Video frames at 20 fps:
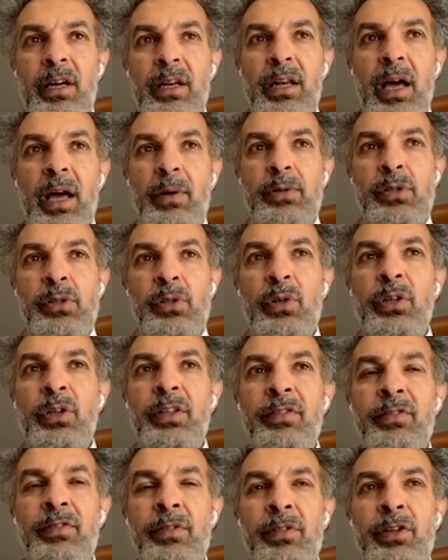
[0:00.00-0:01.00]
Now it's
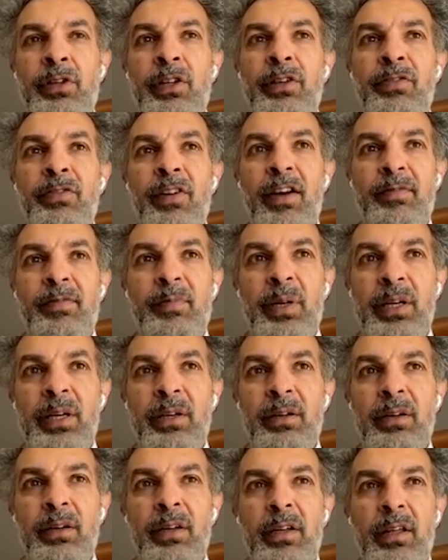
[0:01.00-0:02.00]
35
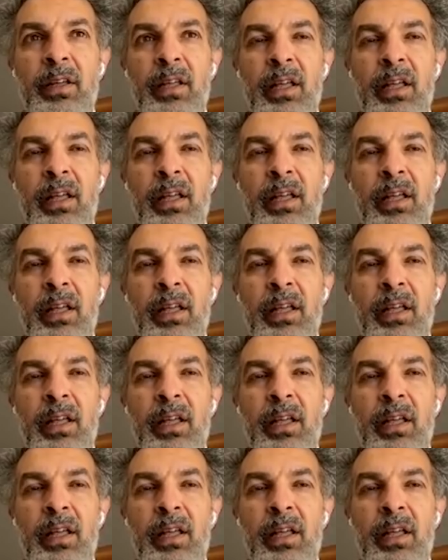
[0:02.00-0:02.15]
million.